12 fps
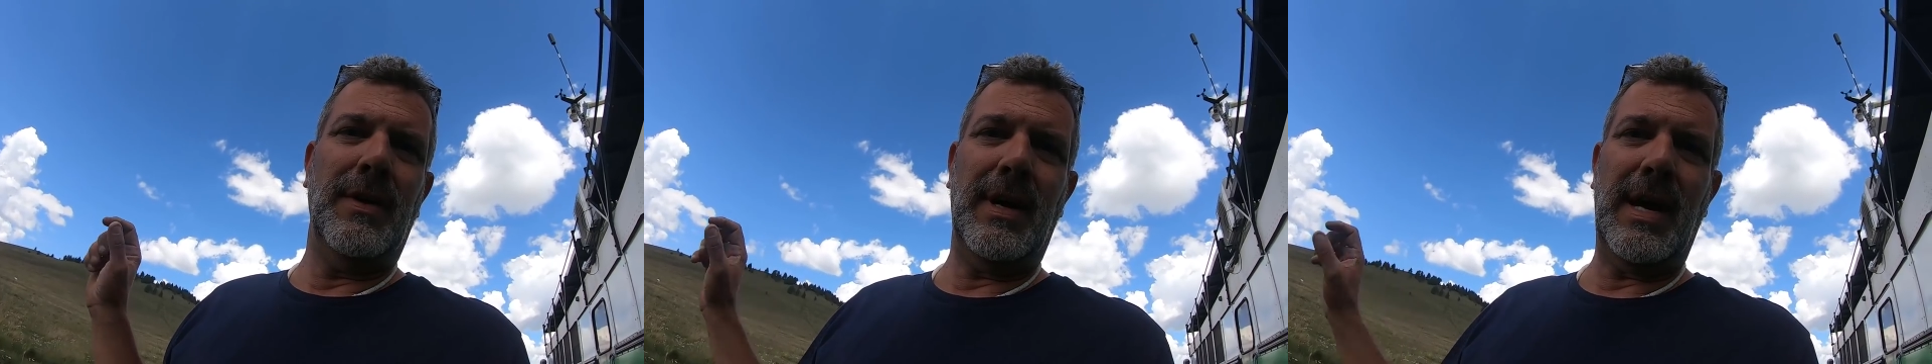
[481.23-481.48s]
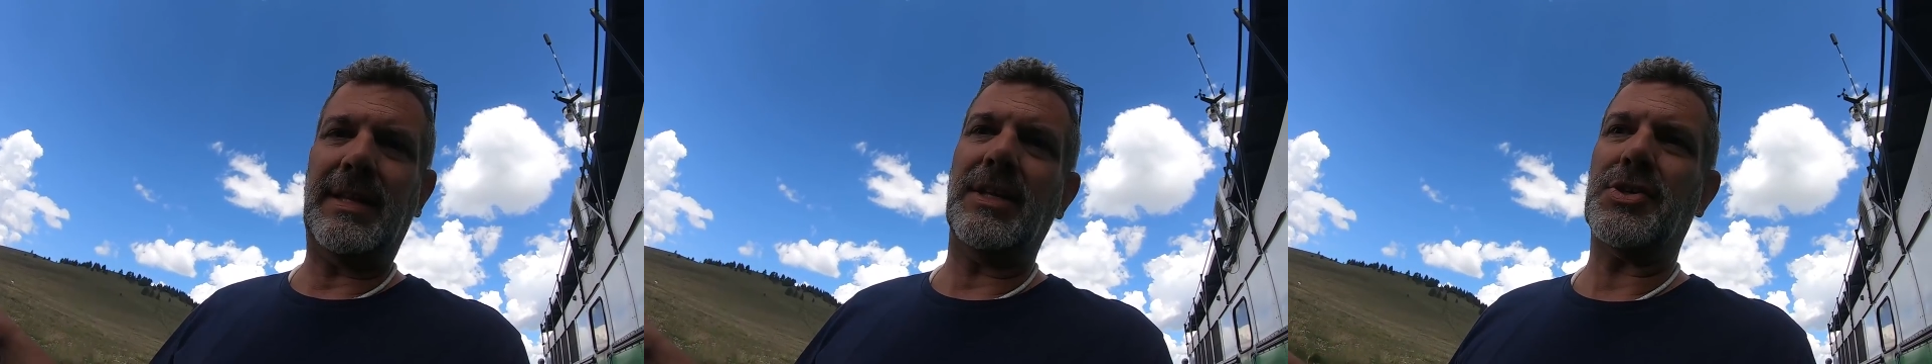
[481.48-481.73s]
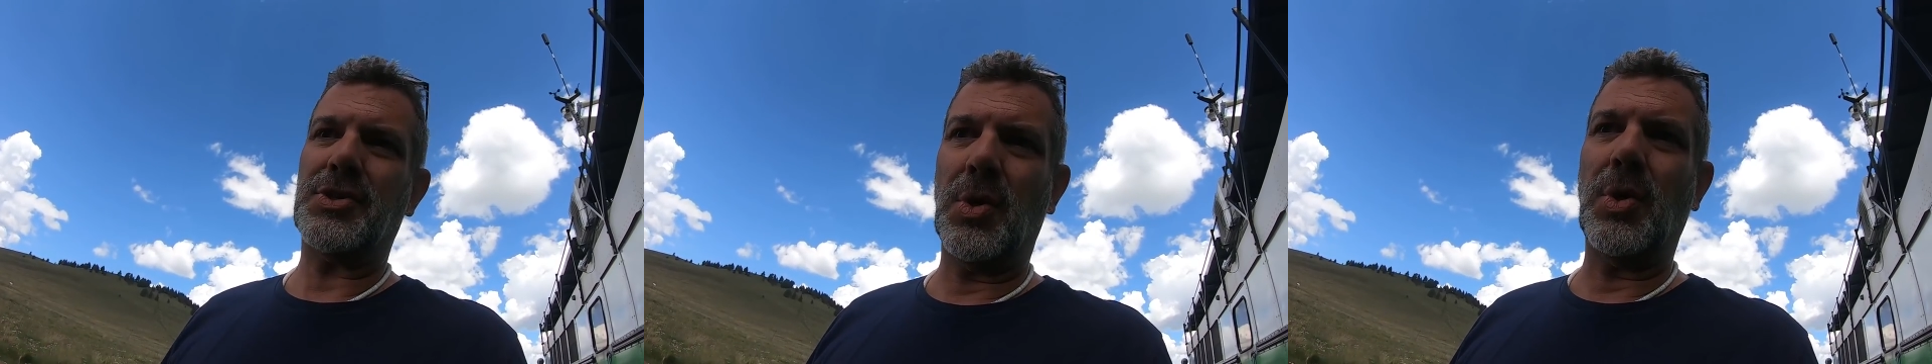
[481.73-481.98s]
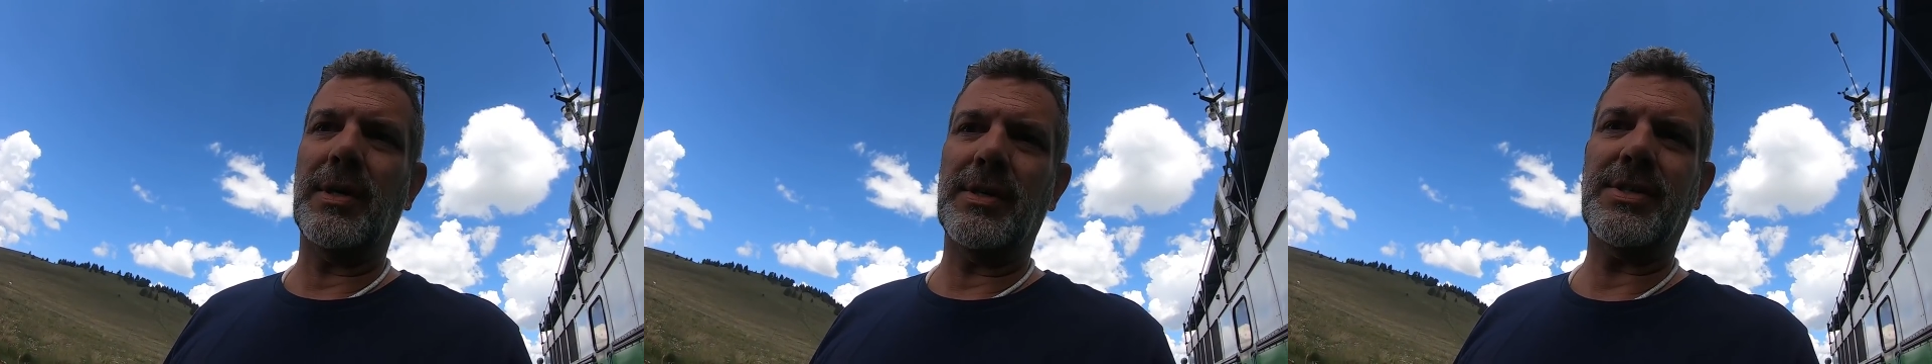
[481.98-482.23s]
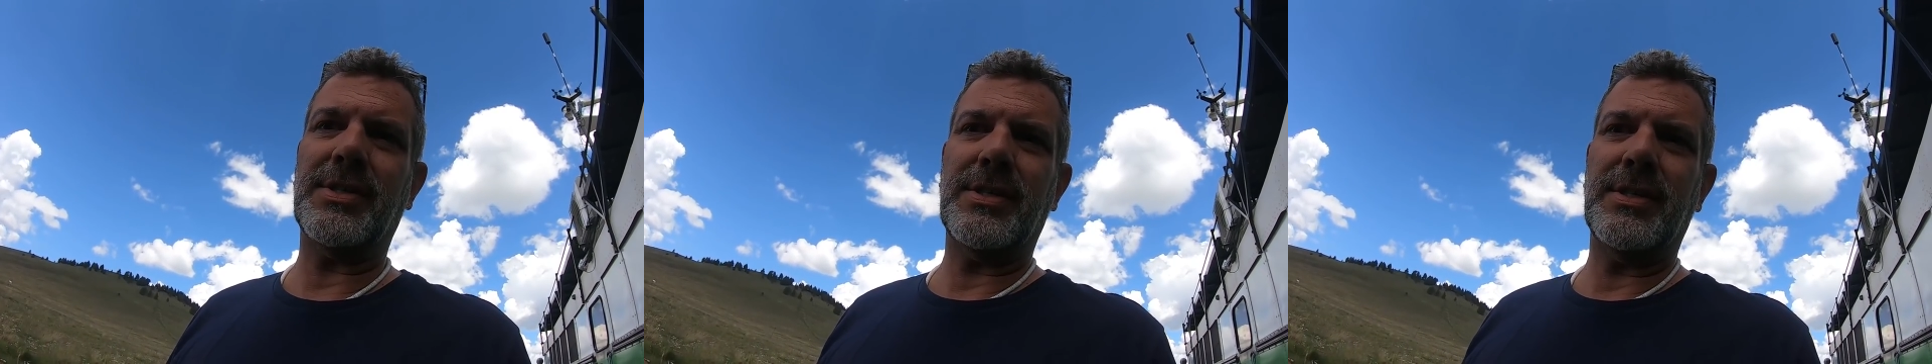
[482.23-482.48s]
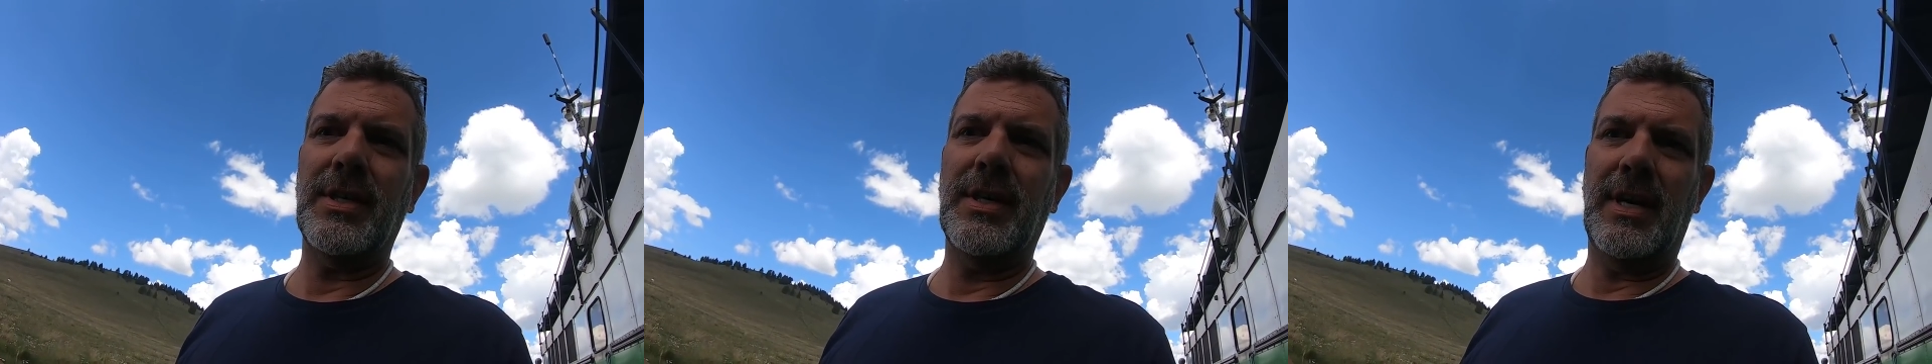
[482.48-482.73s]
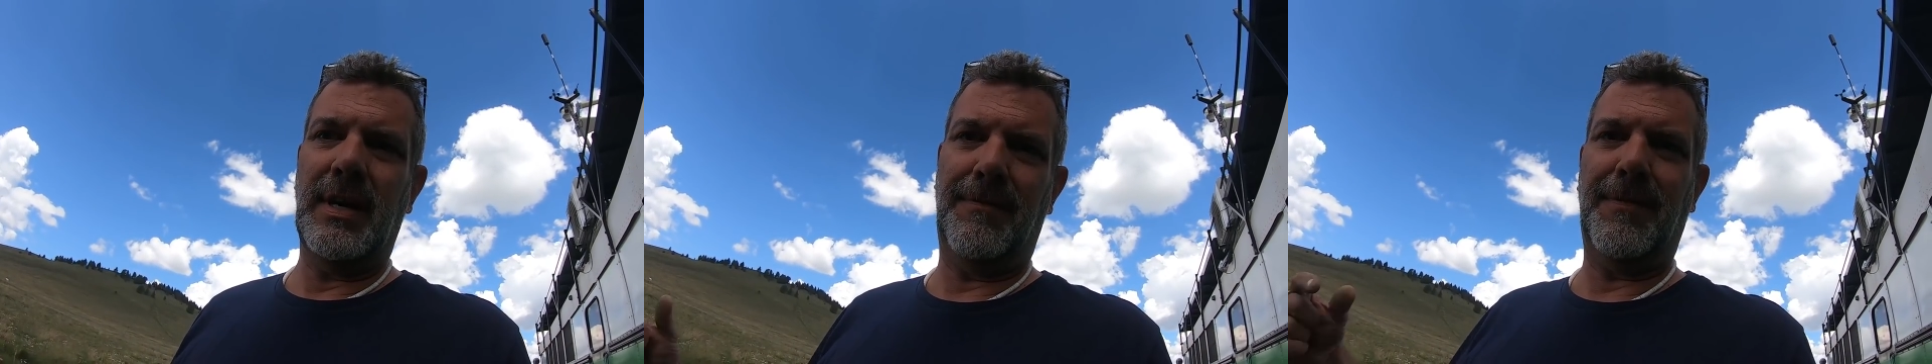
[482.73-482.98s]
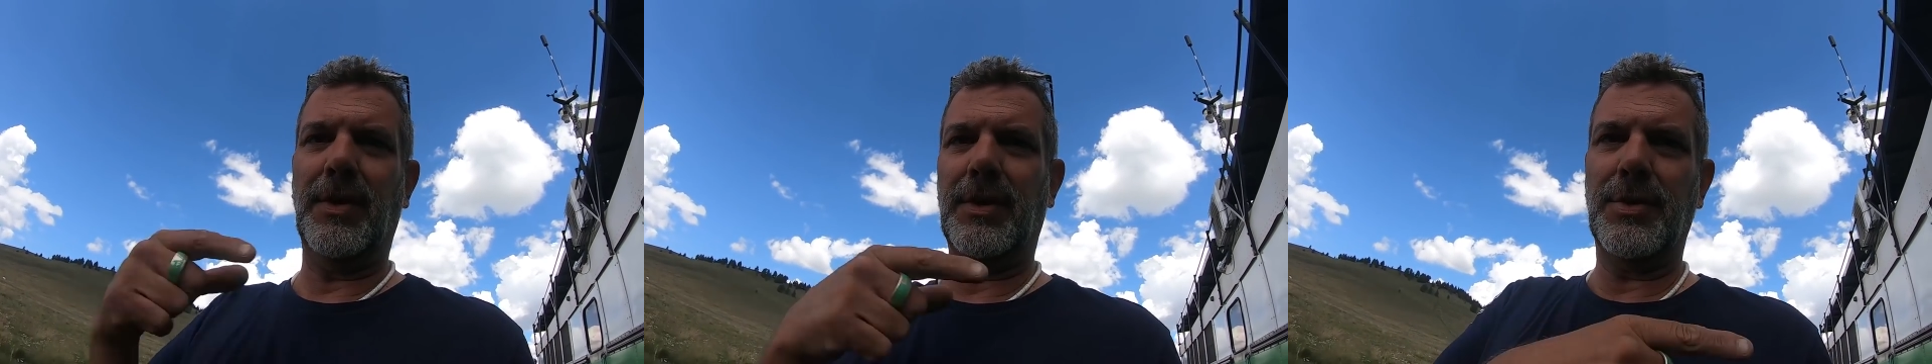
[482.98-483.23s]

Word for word: at the source and filling